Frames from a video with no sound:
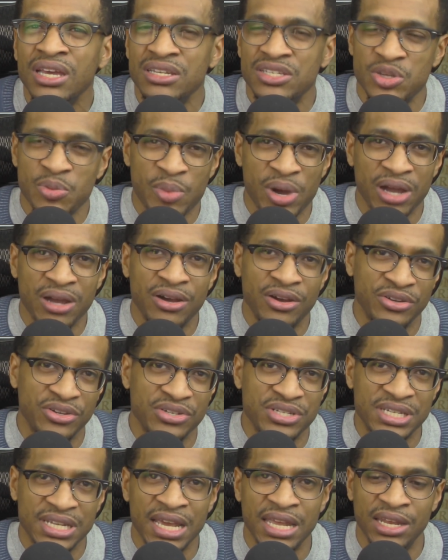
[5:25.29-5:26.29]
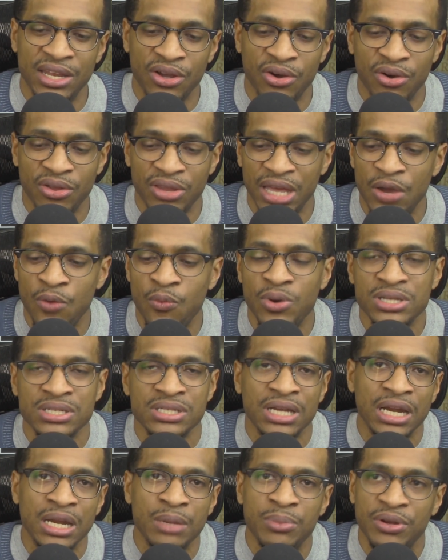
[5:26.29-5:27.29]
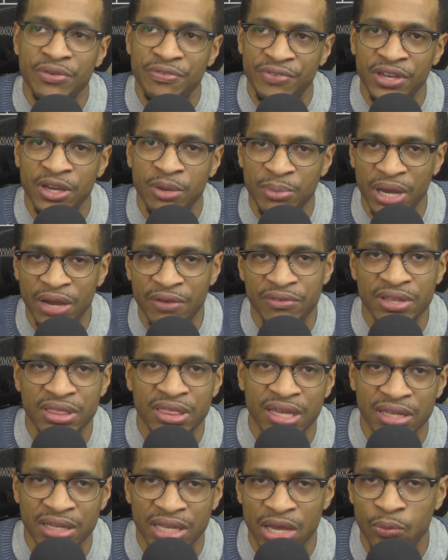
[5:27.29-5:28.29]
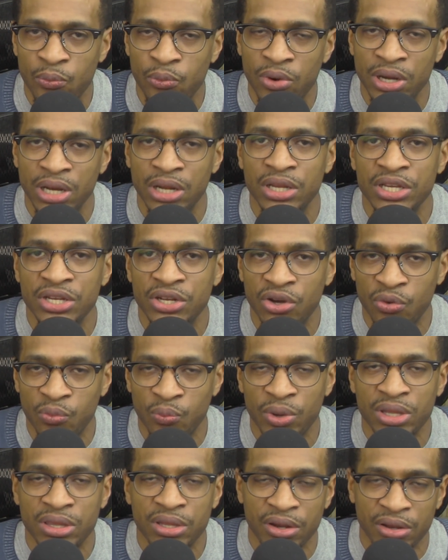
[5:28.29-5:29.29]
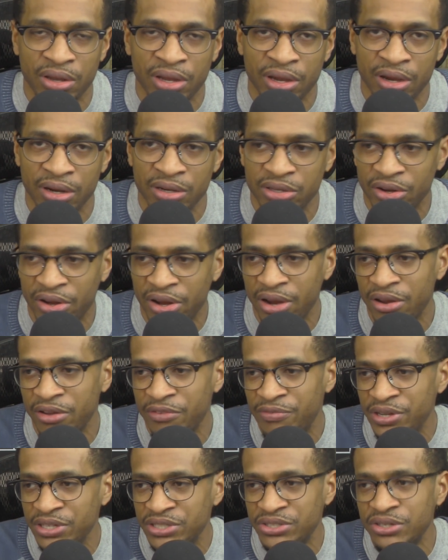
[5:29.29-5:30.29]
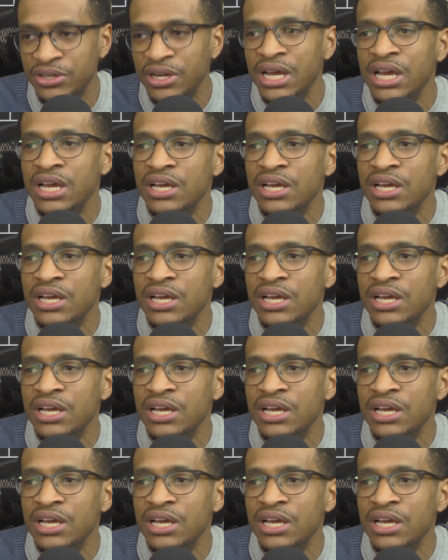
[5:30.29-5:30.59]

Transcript: to my understanding, or they was not able to film everything they wanted, you know, with her character, Carrie Fisher.